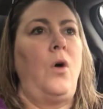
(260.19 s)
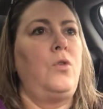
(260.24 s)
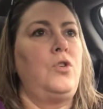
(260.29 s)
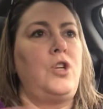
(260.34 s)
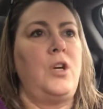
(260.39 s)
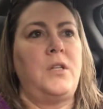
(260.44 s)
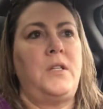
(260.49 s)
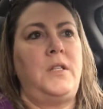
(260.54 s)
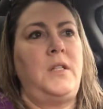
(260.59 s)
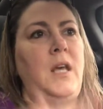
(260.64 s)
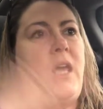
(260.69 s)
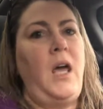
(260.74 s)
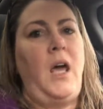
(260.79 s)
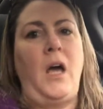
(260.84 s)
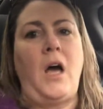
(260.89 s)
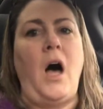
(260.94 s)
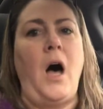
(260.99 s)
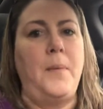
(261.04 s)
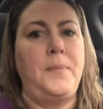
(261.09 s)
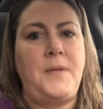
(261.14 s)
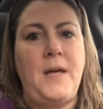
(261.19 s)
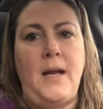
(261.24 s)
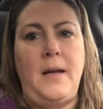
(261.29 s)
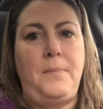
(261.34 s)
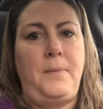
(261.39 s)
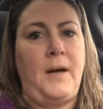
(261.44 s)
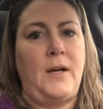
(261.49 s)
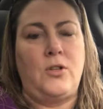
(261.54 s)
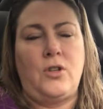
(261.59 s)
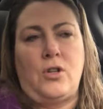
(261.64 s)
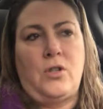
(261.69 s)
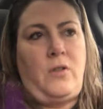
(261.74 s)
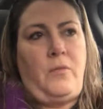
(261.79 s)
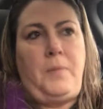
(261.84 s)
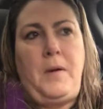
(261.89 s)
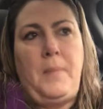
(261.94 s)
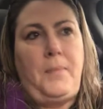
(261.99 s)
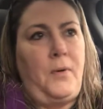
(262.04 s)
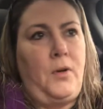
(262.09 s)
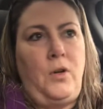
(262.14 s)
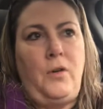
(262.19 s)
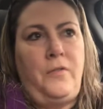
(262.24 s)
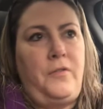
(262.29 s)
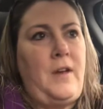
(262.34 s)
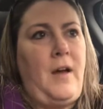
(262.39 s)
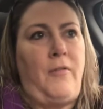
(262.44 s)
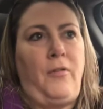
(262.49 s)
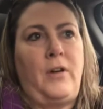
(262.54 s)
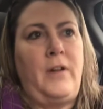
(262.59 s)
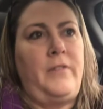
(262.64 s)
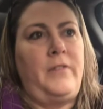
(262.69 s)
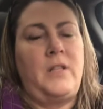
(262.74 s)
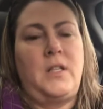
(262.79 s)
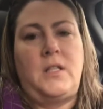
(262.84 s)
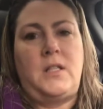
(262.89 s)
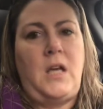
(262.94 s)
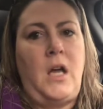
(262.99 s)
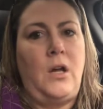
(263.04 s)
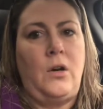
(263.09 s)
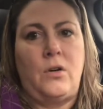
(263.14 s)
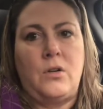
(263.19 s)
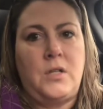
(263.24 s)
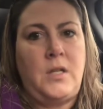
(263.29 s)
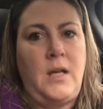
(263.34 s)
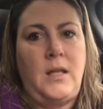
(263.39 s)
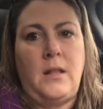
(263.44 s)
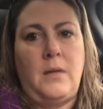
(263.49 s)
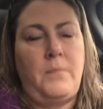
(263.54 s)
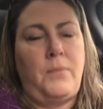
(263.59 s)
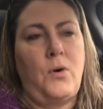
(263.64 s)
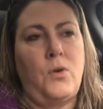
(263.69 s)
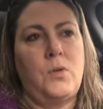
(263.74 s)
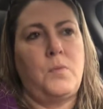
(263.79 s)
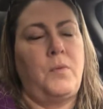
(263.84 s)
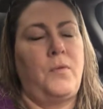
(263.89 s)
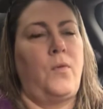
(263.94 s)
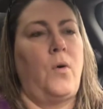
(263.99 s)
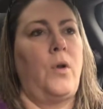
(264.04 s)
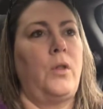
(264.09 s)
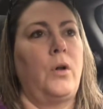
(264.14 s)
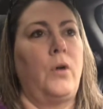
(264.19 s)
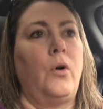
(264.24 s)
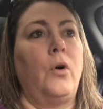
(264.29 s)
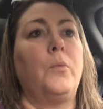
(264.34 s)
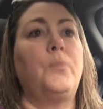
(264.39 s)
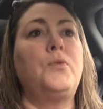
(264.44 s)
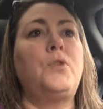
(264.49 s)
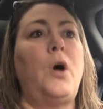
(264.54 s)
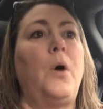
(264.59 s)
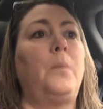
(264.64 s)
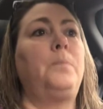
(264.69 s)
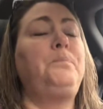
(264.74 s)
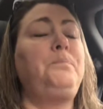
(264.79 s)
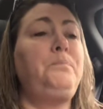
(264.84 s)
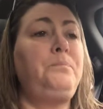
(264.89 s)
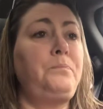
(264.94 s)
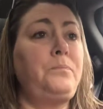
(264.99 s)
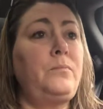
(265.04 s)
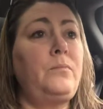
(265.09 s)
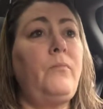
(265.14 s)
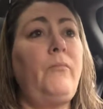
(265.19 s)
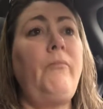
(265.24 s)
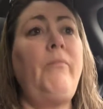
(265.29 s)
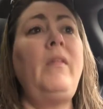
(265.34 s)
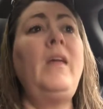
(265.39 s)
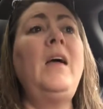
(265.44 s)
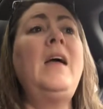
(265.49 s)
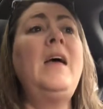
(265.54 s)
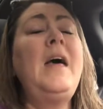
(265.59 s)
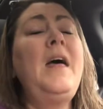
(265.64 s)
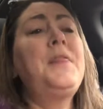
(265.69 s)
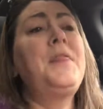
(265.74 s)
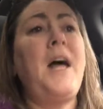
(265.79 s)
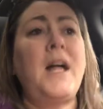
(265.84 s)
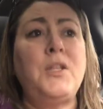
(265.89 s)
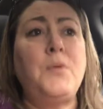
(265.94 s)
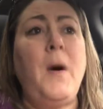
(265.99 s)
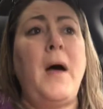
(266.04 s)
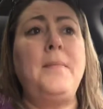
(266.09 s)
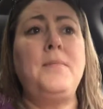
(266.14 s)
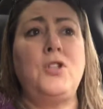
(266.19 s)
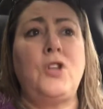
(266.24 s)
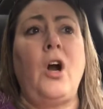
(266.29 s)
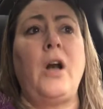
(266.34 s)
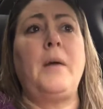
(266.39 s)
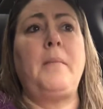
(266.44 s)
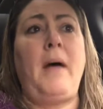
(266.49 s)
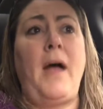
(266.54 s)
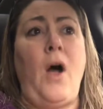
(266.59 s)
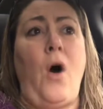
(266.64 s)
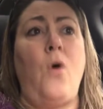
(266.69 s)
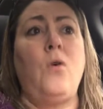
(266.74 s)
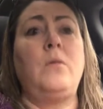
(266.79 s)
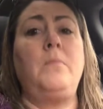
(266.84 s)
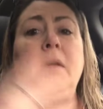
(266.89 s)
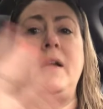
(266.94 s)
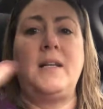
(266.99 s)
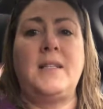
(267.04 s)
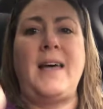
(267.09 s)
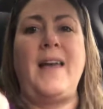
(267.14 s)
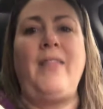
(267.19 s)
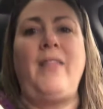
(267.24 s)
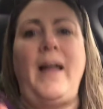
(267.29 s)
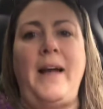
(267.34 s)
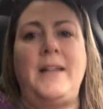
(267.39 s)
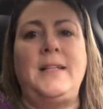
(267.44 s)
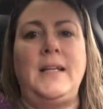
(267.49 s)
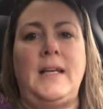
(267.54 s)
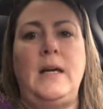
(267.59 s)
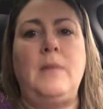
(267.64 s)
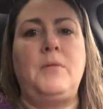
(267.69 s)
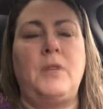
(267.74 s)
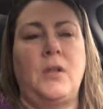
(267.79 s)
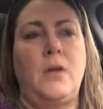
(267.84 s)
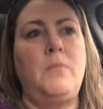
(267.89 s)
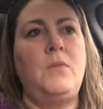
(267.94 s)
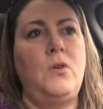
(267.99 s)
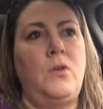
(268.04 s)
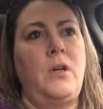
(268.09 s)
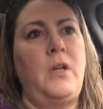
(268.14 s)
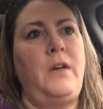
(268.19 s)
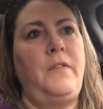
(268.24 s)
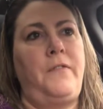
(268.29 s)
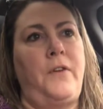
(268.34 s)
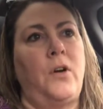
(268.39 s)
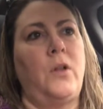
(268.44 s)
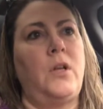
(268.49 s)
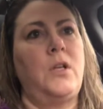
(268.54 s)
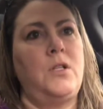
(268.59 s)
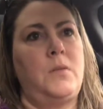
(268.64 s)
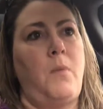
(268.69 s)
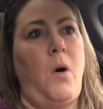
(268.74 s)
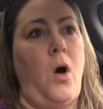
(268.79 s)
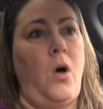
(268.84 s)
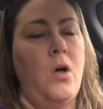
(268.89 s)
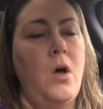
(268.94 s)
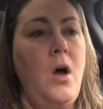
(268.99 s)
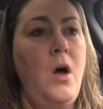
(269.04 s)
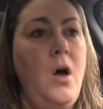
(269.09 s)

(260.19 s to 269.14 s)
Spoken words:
just seeing updated pictures of people you've never even seen or seen them post before in the group. So that's why I'm starting my own, because I like to keep the community fairly small.